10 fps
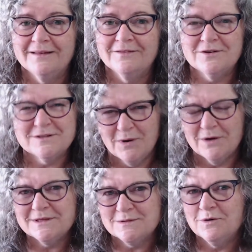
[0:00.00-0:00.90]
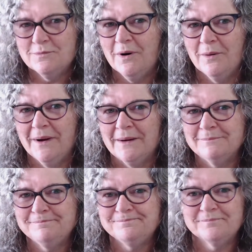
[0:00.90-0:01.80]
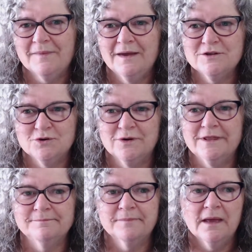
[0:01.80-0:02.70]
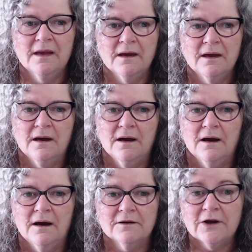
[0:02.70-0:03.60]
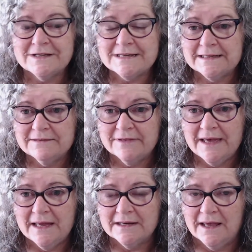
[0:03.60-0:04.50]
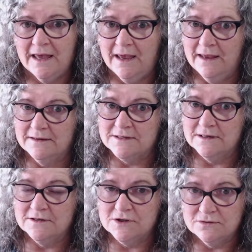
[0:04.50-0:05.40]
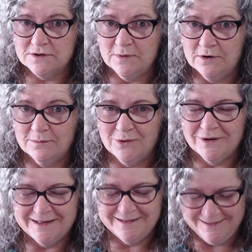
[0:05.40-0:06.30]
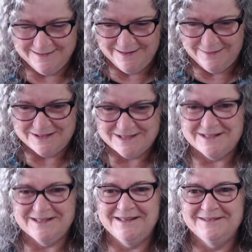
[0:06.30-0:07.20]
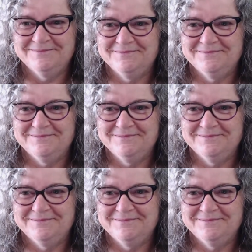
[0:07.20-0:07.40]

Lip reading: those moments will pop up. Enjoy them. I'm going to leave that, and until tomorrow morning, namaste.